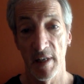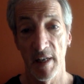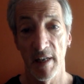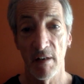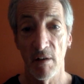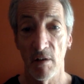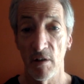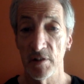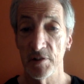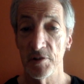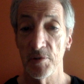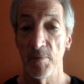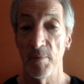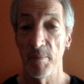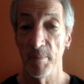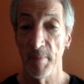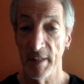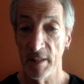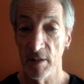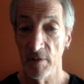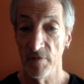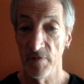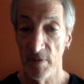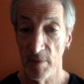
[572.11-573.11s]
And it also will
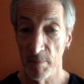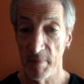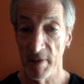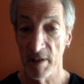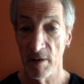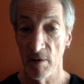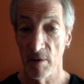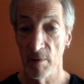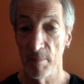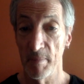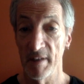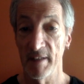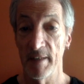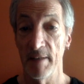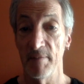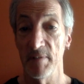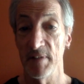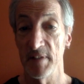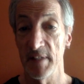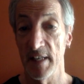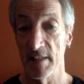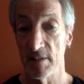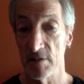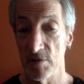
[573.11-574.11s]
make you feel better about
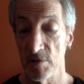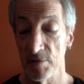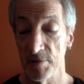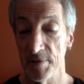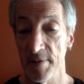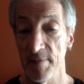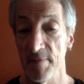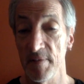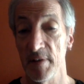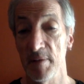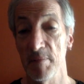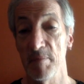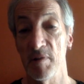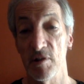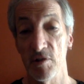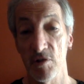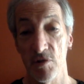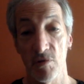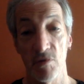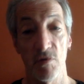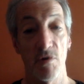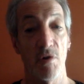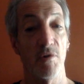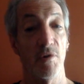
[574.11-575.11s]
giving the exclusivity,
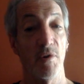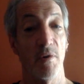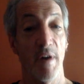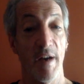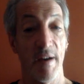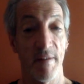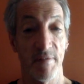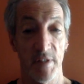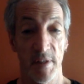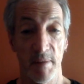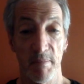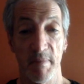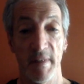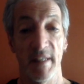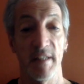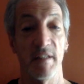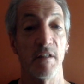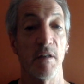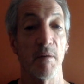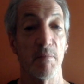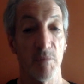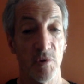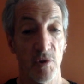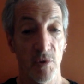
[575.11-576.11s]
because you know you have some
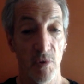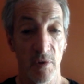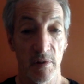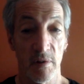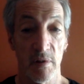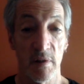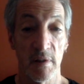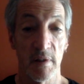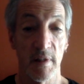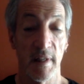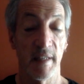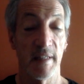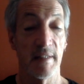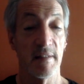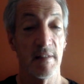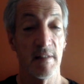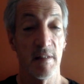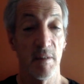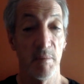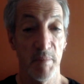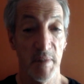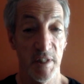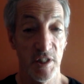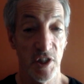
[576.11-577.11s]
income source that can
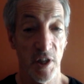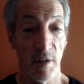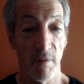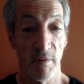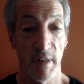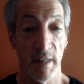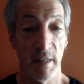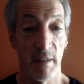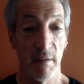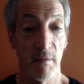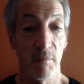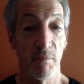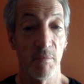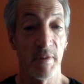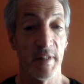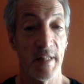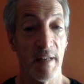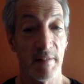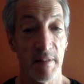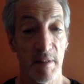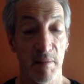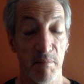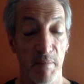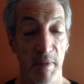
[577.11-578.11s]
still be generated
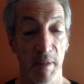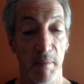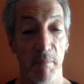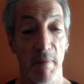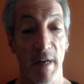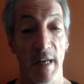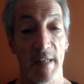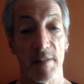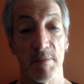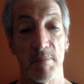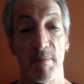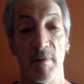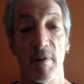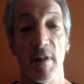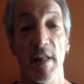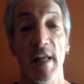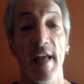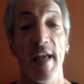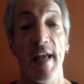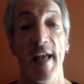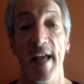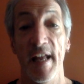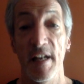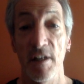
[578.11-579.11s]
without them being possible.
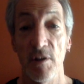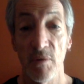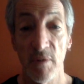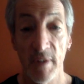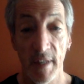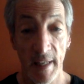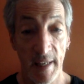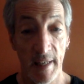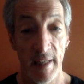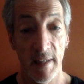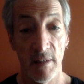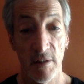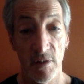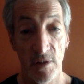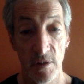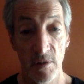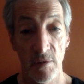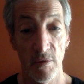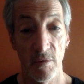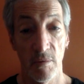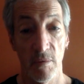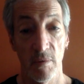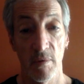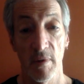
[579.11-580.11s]
And you can't
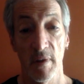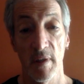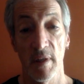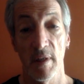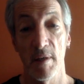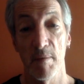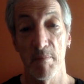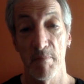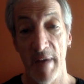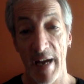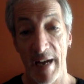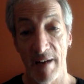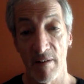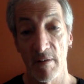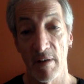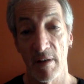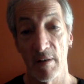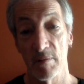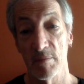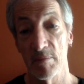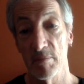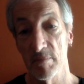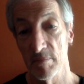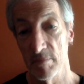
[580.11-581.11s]
do
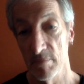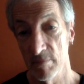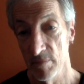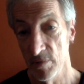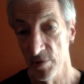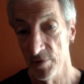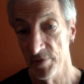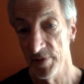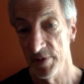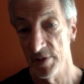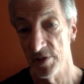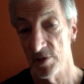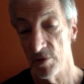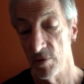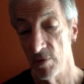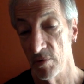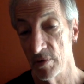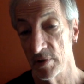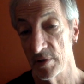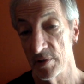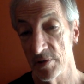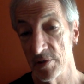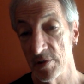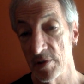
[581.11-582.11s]
background movie
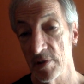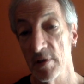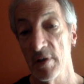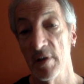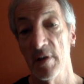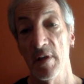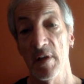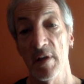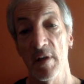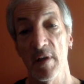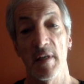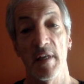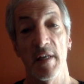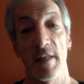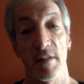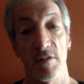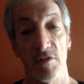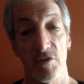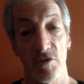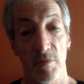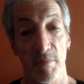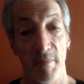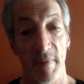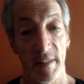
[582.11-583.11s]
scores,
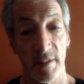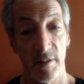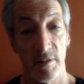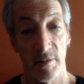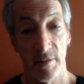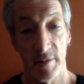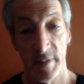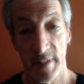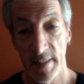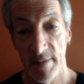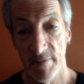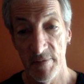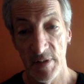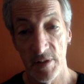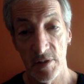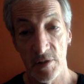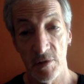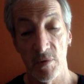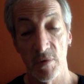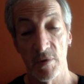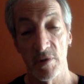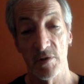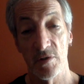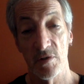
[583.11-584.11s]
instrumental TV
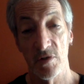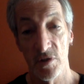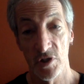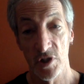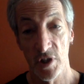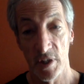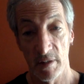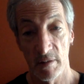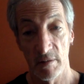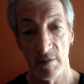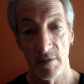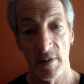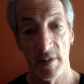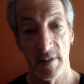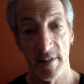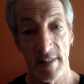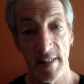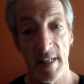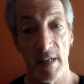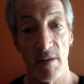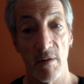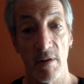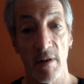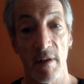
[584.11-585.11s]
scores, jingles,
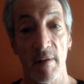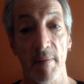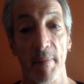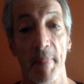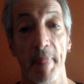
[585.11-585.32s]
etc.